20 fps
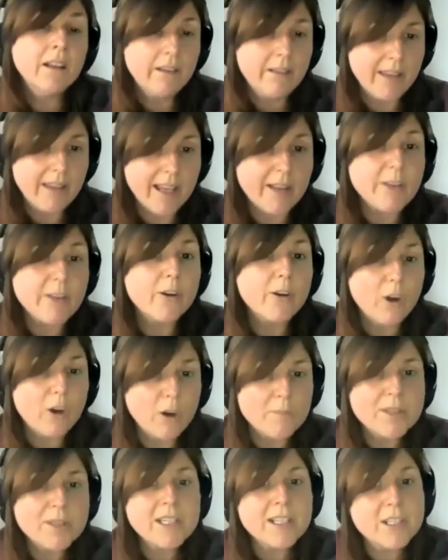The other
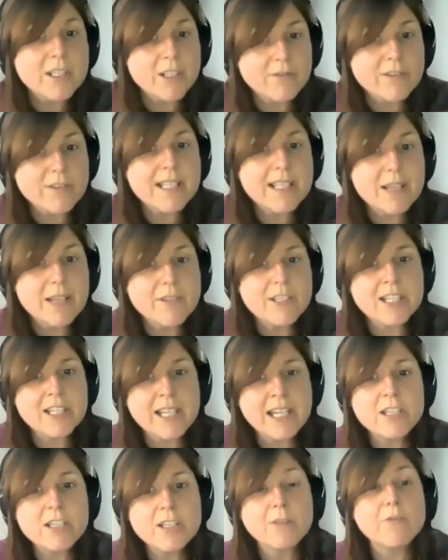option is to receive a
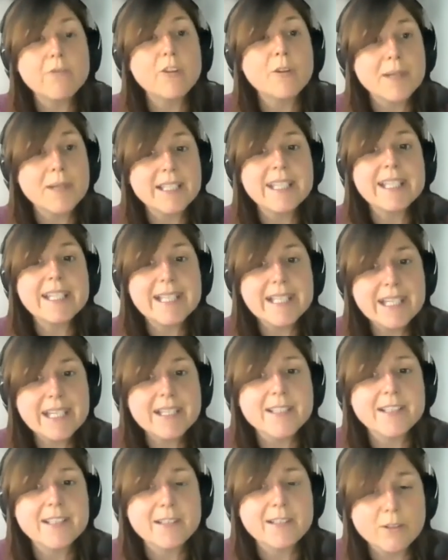donation from a
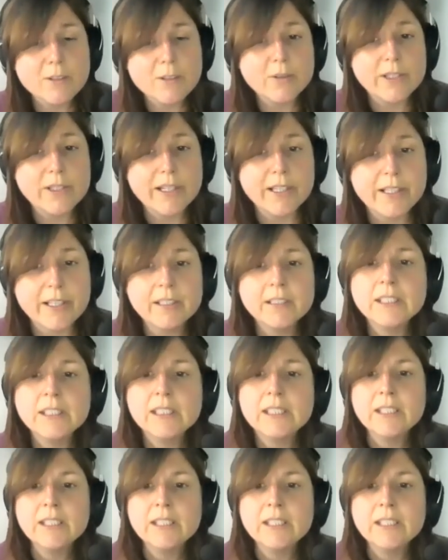deceased donor,